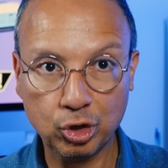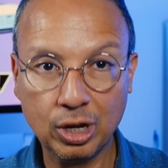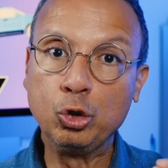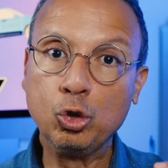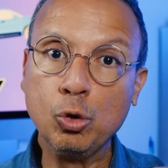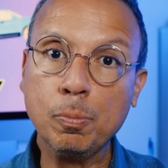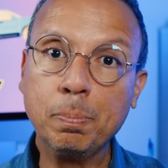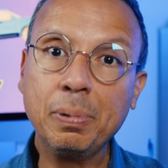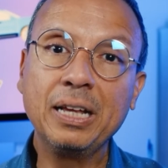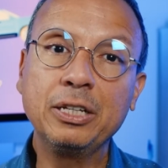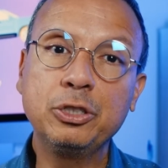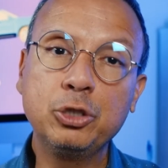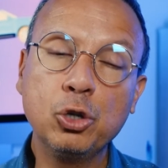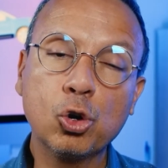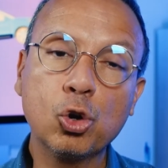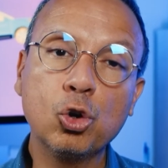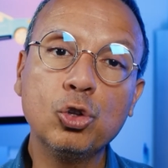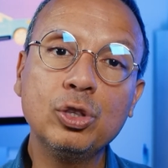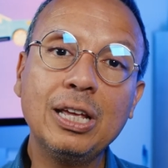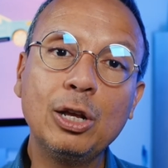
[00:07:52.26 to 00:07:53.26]
Its price is
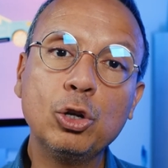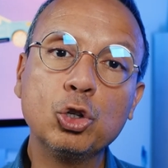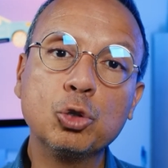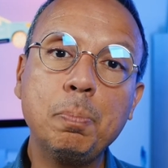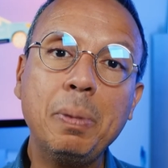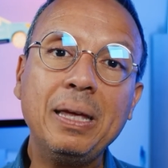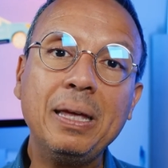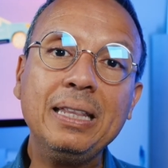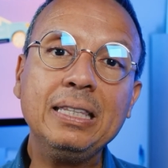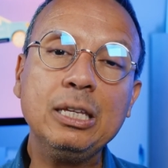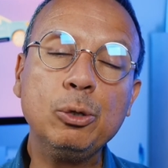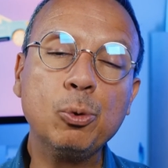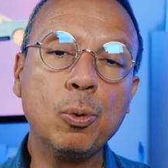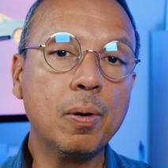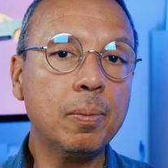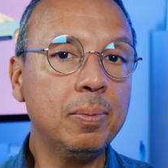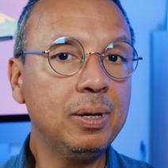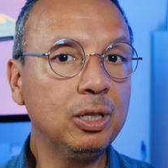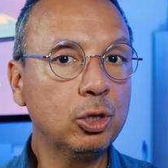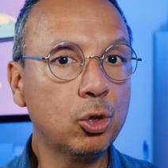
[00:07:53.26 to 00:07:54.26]
around
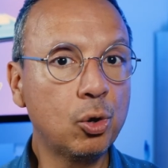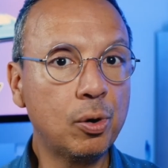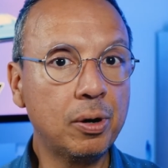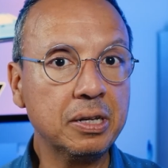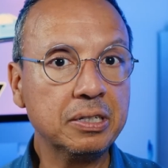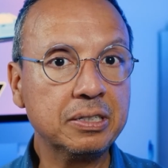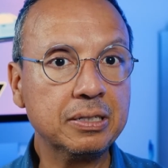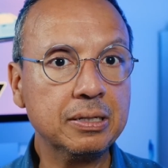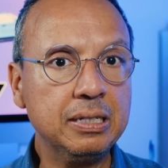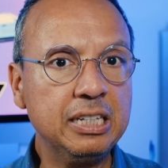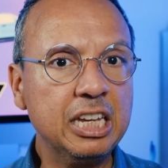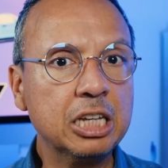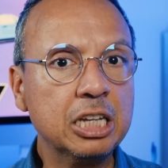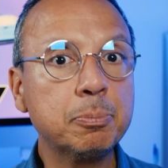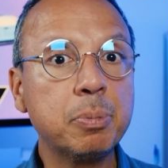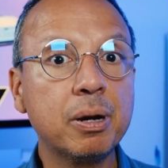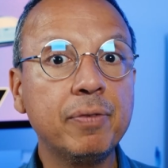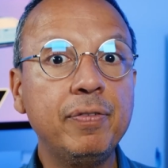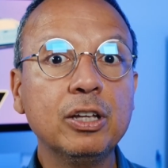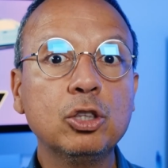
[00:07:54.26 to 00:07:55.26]
$29,000,
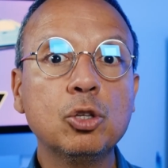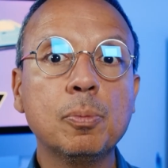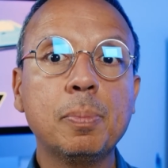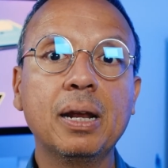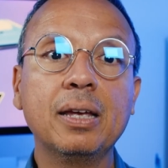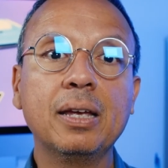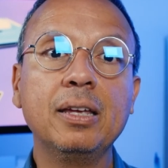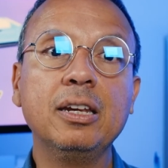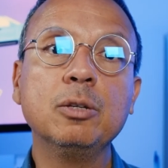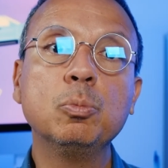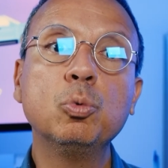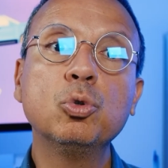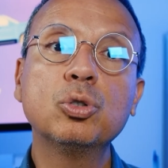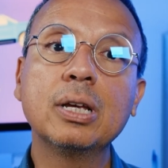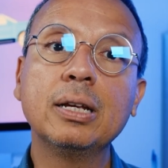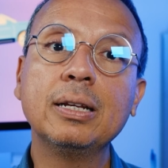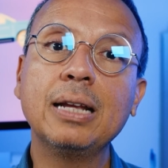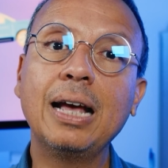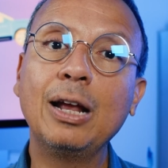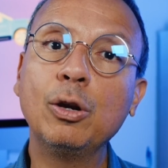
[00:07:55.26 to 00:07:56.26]
and it's perfect for
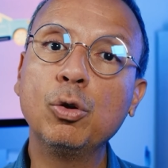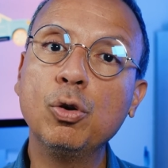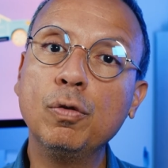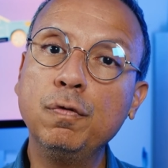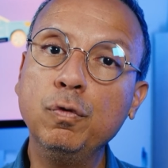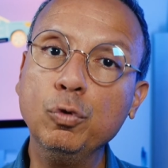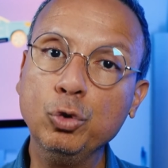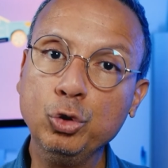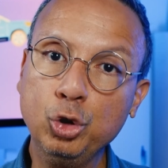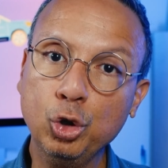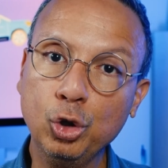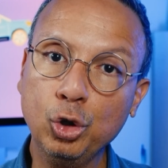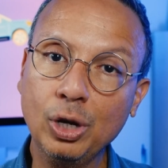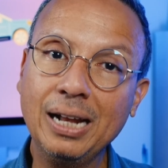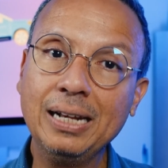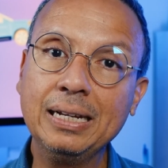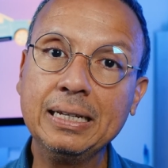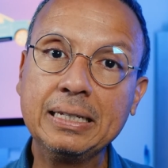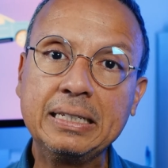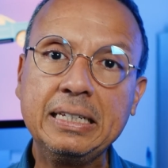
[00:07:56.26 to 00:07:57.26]
those who are looking for something
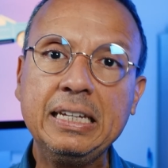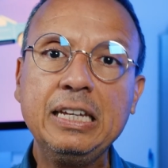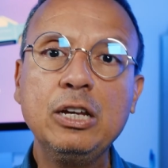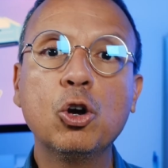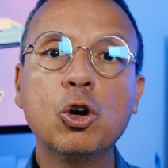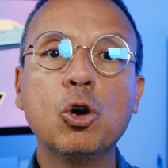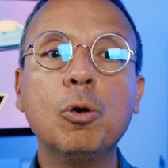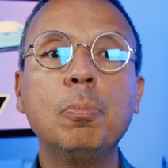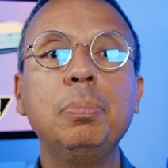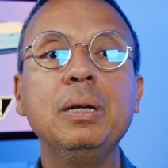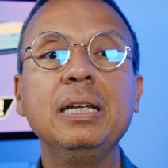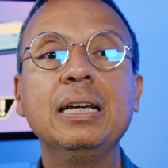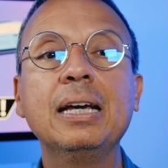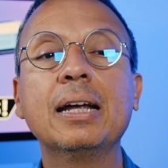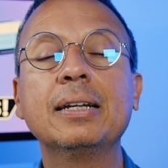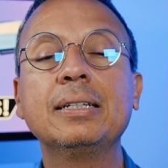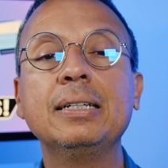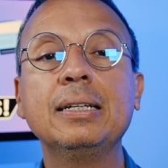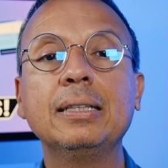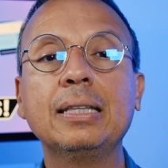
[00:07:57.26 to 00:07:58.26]
functional without
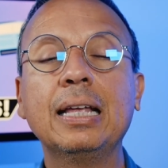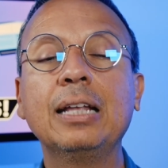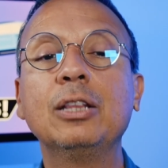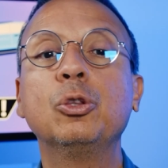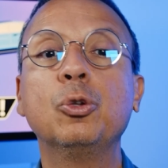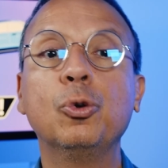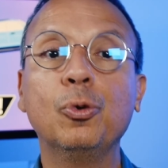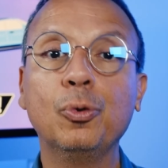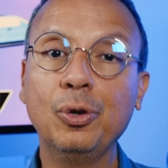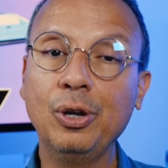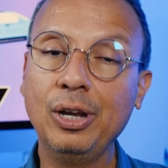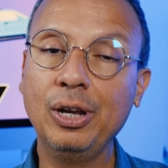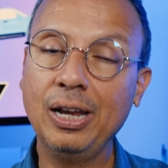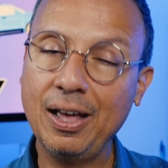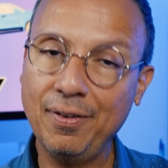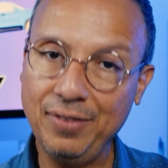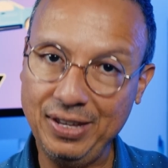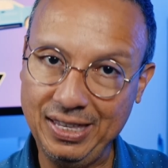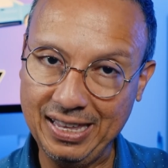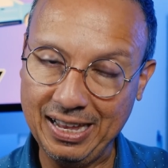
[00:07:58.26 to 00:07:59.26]
making life too
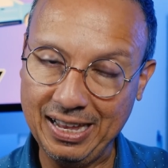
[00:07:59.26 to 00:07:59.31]
complicated.